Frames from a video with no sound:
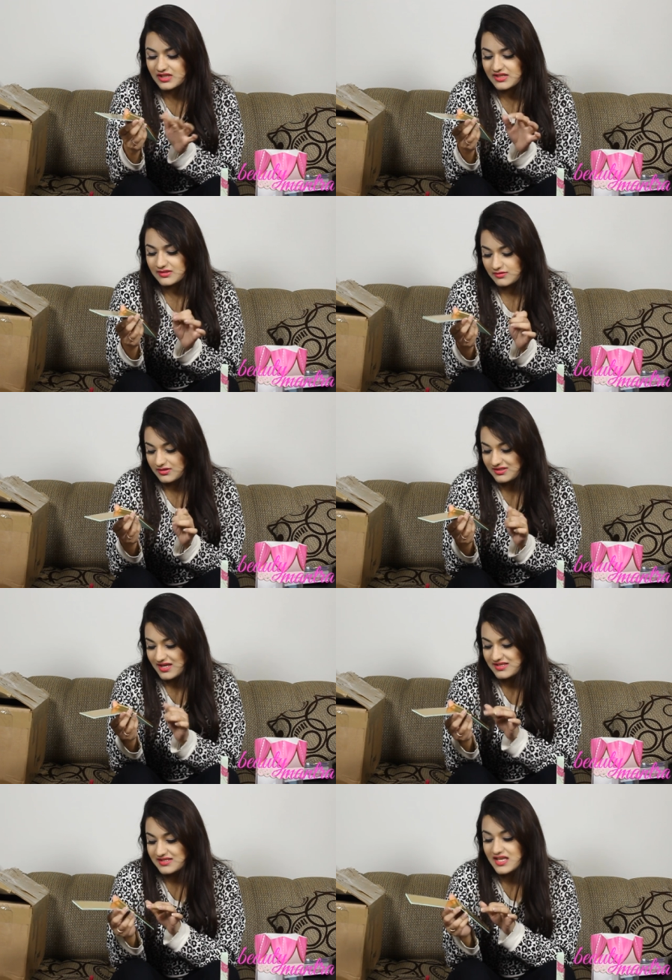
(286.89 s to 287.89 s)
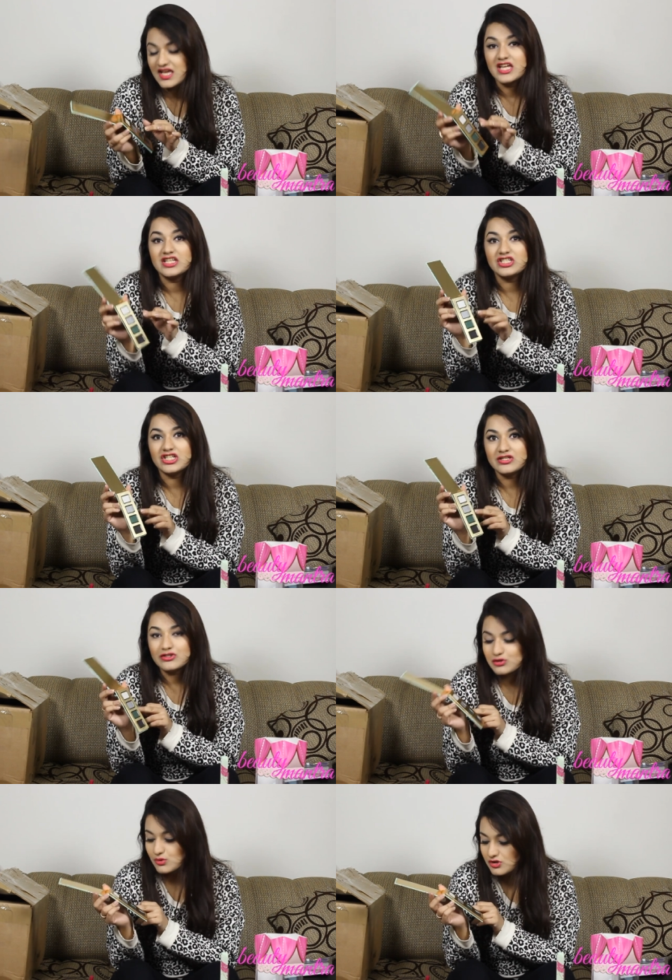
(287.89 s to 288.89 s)
Like it says
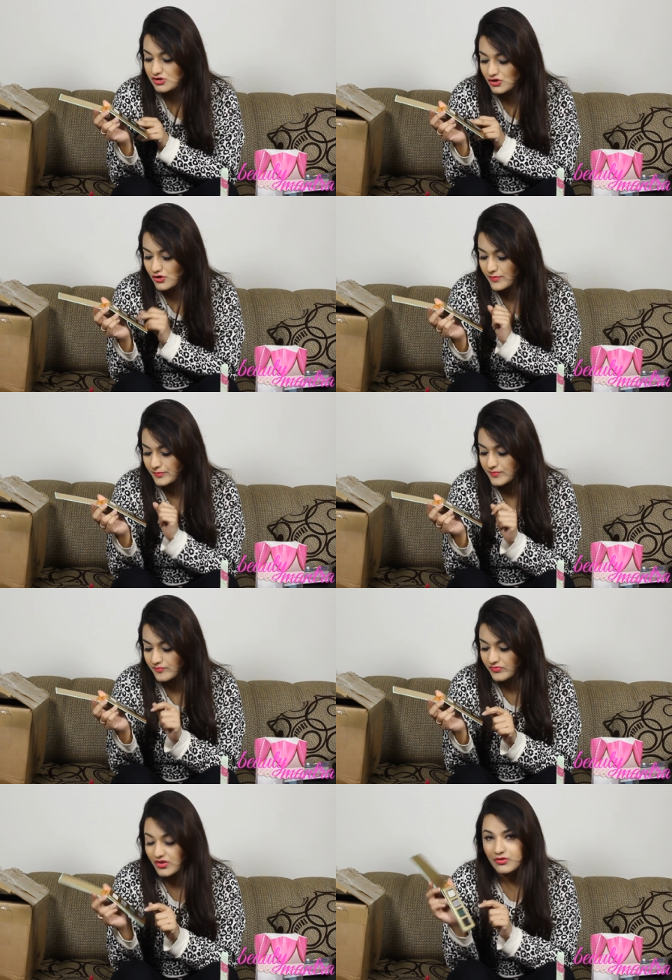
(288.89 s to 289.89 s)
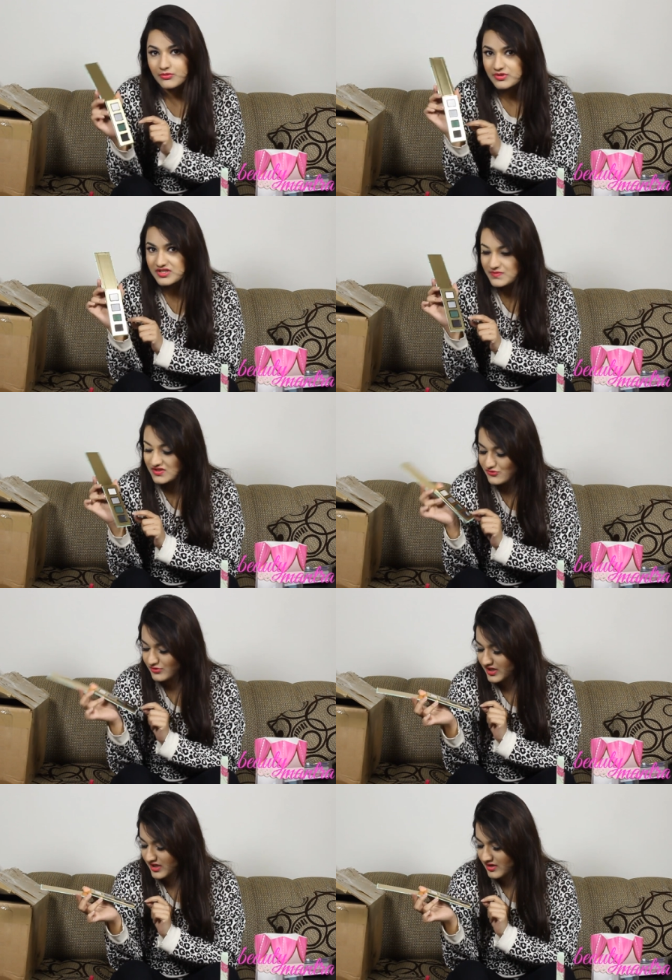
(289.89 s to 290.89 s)
Tin Soldier, Christmas
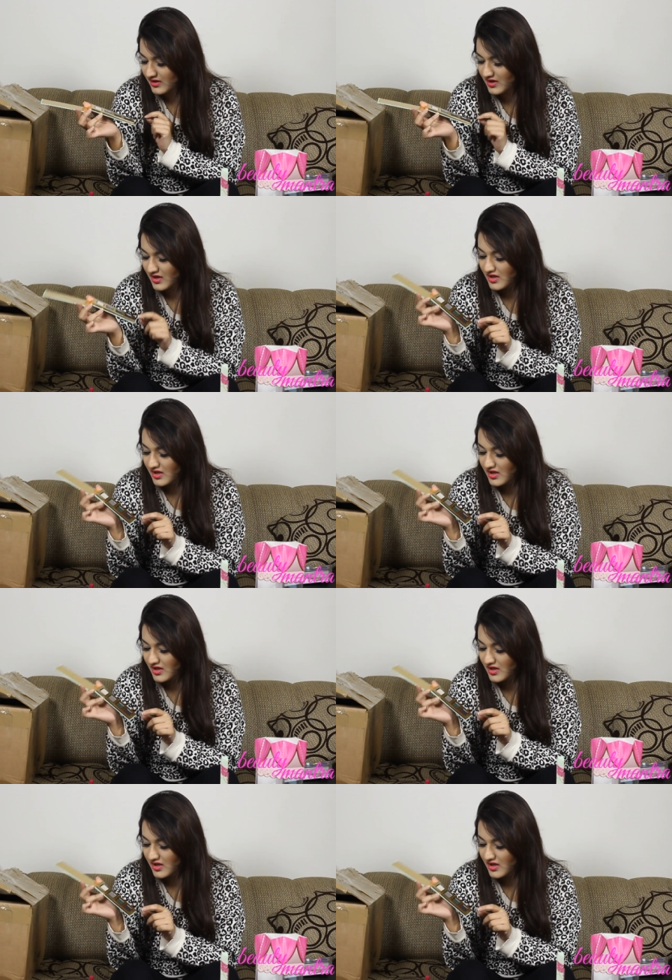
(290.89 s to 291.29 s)
Tree,